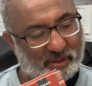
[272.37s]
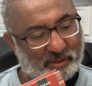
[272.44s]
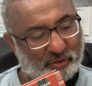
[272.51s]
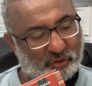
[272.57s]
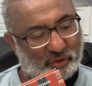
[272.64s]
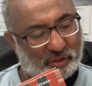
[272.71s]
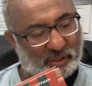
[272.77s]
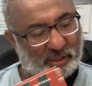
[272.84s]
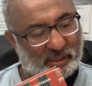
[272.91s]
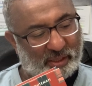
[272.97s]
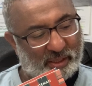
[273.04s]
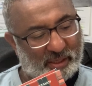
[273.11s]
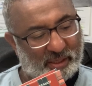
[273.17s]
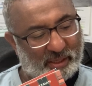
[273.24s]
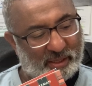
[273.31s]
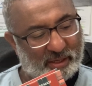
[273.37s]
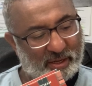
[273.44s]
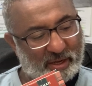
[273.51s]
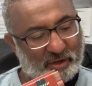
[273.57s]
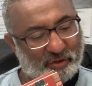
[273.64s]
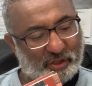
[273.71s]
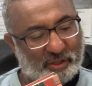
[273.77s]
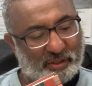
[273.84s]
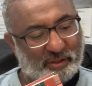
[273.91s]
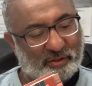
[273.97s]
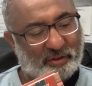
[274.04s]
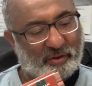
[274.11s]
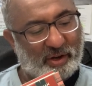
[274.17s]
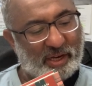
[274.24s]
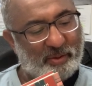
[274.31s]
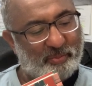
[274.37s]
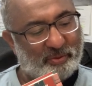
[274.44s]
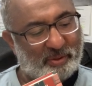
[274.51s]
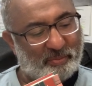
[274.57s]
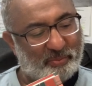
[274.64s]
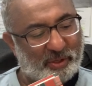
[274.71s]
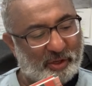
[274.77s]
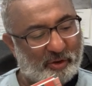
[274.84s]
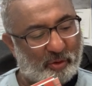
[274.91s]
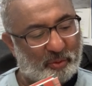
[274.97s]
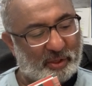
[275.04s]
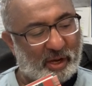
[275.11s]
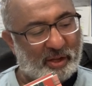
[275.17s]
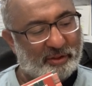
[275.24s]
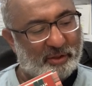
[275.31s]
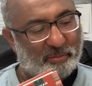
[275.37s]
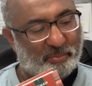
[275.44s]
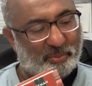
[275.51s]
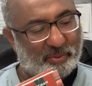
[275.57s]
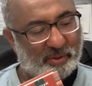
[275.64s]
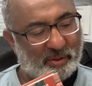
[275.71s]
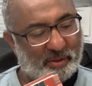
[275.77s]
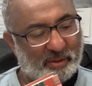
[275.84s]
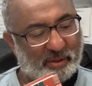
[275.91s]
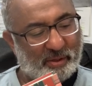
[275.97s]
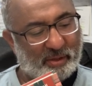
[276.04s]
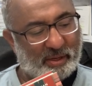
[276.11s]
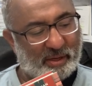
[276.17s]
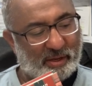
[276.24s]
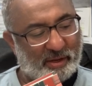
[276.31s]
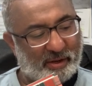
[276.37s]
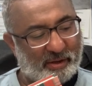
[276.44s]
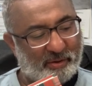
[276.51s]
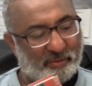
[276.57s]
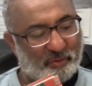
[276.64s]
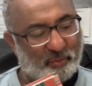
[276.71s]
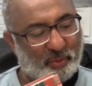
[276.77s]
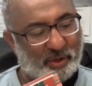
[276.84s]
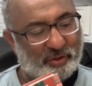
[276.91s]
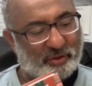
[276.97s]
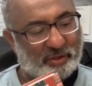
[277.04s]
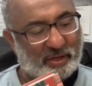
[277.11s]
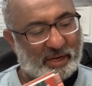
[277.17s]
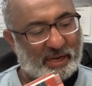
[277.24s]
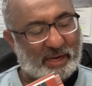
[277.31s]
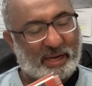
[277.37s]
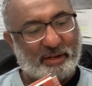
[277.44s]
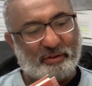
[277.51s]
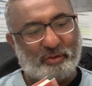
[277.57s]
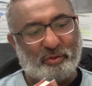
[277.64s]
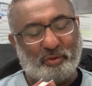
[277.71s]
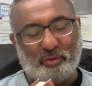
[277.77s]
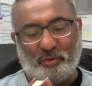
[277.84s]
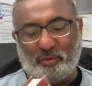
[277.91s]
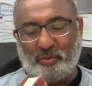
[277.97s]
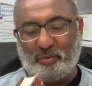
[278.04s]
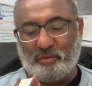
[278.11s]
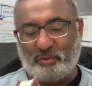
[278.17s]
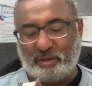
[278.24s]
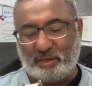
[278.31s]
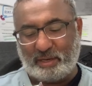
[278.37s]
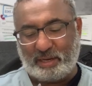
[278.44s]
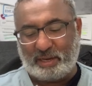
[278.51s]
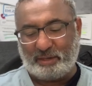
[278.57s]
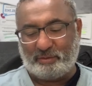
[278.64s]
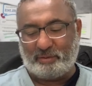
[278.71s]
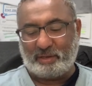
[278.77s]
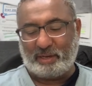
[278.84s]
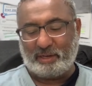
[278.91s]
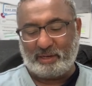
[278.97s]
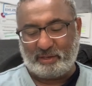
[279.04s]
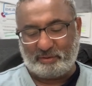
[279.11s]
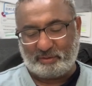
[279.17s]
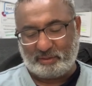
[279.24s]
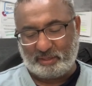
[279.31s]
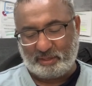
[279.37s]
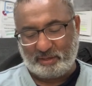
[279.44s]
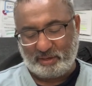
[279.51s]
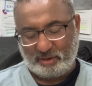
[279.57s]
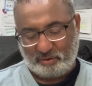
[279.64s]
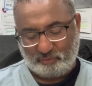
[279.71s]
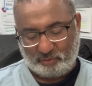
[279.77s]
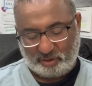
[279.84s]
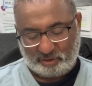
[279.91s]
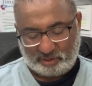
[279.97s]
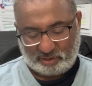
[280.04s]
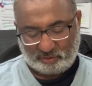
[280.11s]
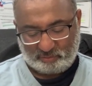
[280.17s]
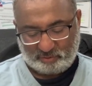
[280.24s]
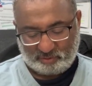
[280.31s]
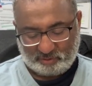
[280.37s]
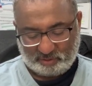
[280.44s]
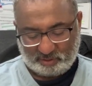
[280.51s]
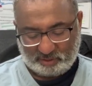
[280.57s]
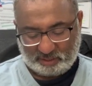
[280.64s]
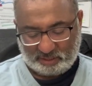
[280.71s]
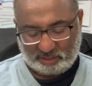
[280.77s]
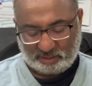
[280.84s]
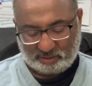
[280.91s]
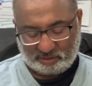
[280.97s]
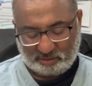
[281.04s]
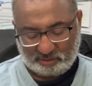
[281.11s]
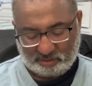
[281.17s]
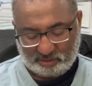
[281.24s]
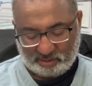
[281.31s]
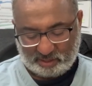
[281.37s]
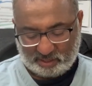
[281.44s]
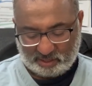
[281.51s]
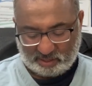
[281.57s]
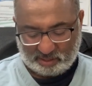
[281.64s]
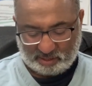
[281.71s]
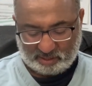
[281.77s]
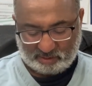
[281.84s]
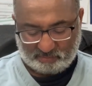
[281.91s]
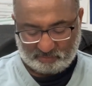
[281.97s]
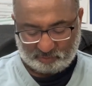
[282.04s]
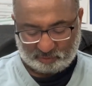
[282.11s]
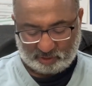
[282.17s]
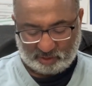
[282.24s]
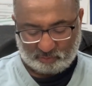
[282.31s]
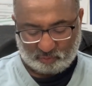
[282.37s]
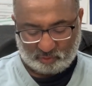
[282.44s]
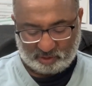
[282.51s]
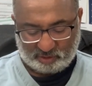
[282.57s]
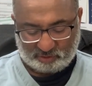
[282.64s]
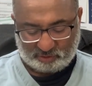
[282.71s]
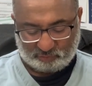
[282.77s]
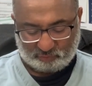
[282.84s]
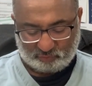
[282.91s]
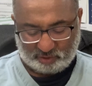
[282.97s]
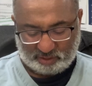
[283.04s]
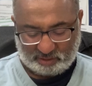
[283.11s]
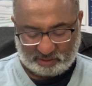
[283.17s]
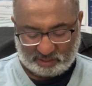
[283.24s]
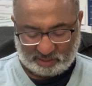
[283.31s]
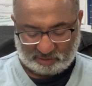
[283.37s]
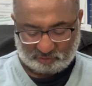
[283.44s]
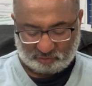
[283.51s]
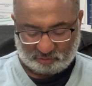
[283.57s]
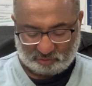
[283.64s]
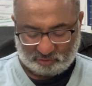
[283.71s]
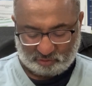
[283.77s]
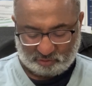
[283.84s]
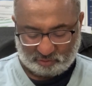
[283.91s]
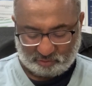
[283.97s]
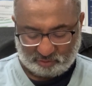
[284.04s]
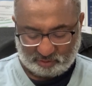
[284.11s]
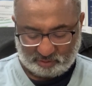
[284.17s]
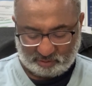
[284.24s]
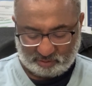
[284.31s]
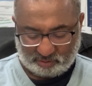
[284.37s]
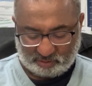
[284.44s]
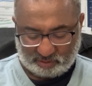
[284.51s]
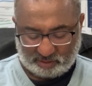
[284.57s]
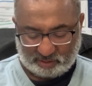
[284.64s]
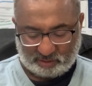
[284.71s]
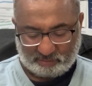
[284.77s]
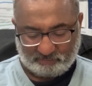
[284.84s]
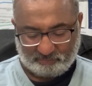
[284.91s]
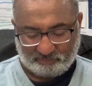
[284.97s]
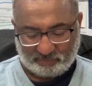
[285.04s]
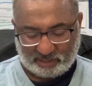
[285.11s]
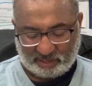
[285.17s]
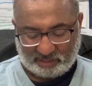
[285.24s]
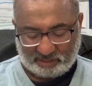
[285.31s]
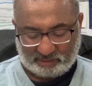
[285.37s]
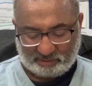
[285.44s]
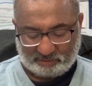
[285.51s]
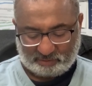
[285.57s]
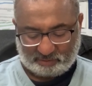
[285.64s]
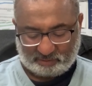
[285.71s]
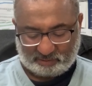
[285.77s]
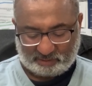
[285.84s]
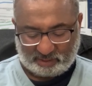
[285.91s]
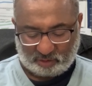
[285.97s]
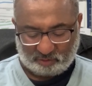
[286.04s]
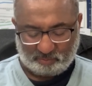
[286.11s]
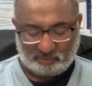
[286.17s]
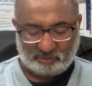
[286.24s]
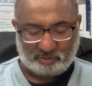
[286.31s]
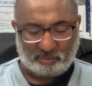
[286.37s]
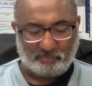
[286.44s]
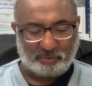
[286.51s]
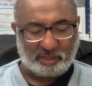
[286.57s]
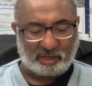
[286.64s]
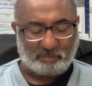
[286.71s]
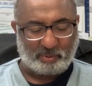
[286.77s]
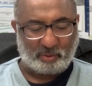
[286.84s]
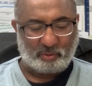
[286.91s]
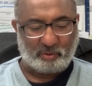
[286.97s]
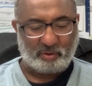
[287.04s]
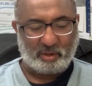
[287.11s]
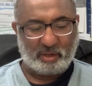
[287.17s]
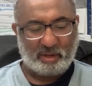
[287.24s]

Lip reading: She described something called adab, which I had actually written down here. So I want to just read that to you, and it tells me something about